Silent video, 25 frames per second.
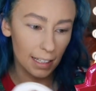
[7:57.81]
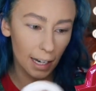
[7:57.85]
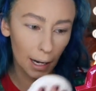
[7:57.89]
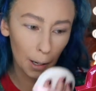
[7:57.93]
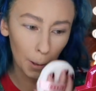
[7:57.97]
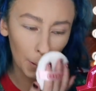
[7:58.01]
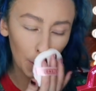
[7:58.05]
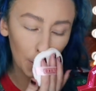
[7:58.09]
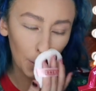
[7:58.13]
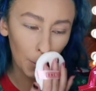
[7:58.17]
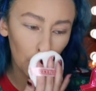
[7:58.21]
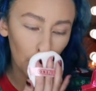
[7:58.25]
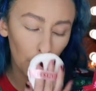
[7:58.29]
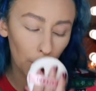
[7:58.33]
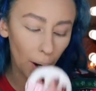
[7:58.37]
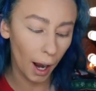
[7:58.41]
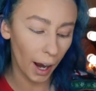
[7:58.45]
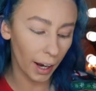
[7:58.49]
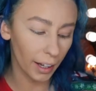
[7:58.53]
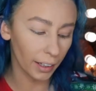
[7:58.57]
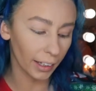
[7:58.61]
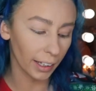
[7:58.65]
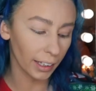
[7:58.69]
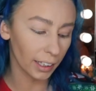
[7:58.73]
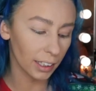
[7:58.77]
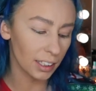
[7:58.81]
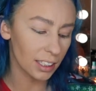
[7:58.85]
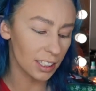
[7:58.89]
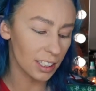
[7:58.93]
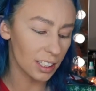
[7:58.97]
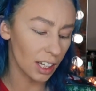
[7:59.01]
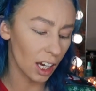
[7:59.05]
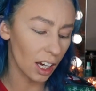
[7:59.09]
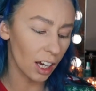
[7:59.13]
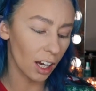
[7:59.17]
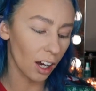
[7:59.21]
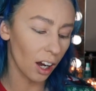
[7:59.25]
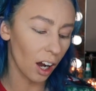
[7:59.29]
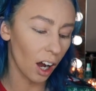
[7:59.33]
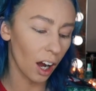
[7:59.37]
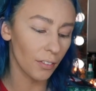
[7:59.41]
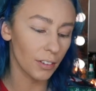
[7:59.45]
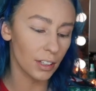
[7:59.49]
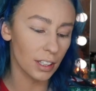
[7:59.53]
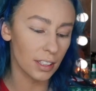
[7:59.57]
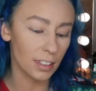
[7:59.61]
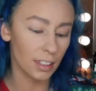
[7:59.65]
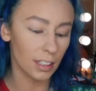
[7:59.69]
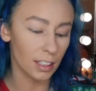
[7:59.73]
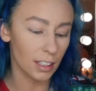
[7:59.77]
And I don't know why, like, duh,
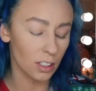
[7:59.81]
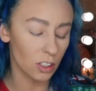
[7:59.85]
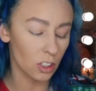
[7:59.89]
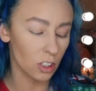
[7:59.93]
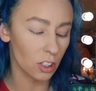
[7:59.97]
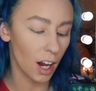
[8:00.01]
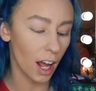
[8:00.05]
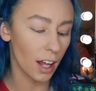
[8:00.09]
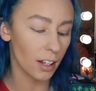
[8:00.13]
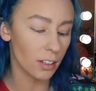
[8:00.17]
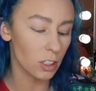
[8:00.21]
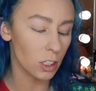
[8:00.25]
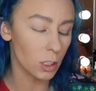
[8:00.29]
obviously, because you're not